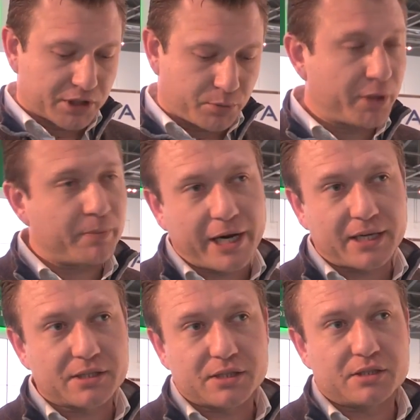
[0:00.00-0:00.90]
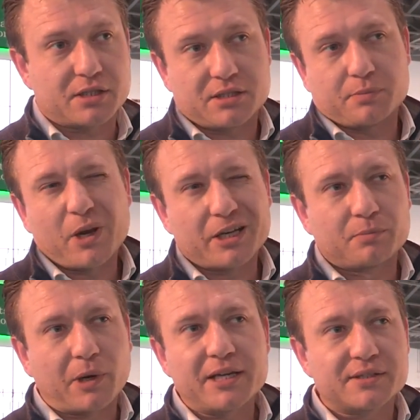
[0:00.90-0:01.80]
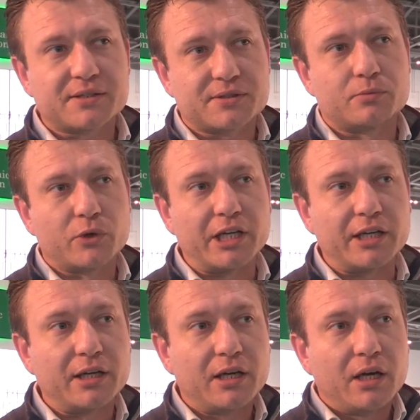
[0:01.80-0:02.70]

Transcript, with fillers: It's pre-packaged. It's, it's a plug-and-play system really,